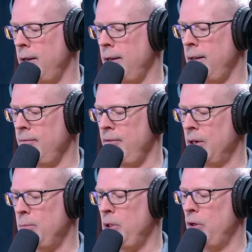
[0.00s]

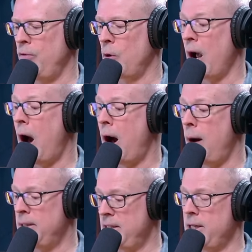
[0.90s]
very beautiful
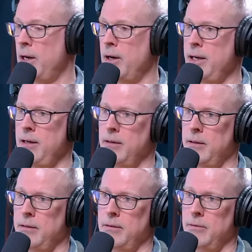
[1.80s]
commentary
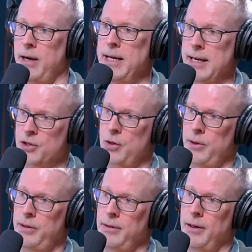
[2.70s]
right next to
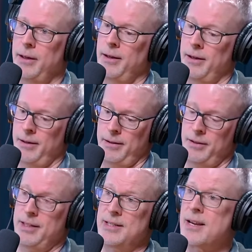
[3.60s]
it,
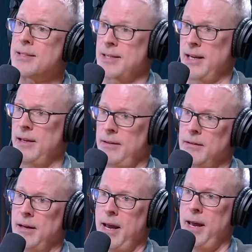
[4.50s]
discussing it
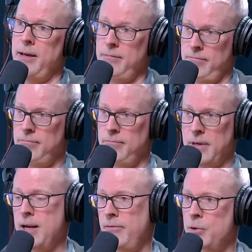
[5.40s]
and
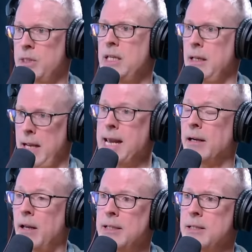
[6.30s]
kind of
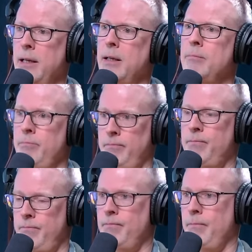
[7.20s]
analyzing it
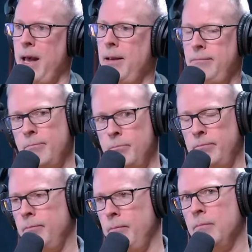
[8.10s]
and
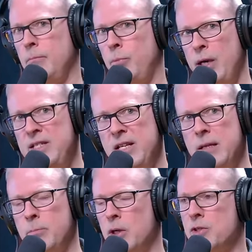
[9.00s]
praising
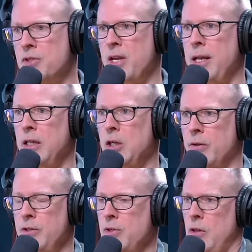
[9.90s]
it, but also saying, you know,
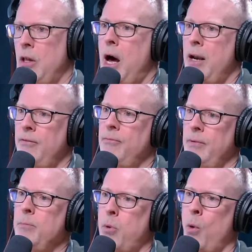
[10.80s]
there's a lot of
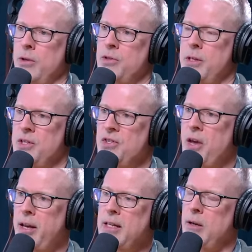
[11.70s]
importance to this
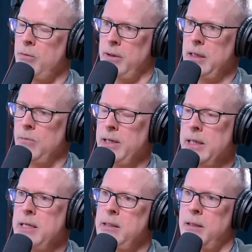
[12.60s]
study that we
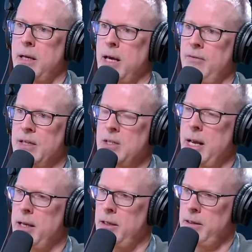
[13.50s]
need to kind of
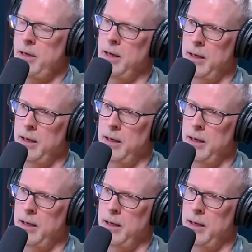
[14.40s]
extend and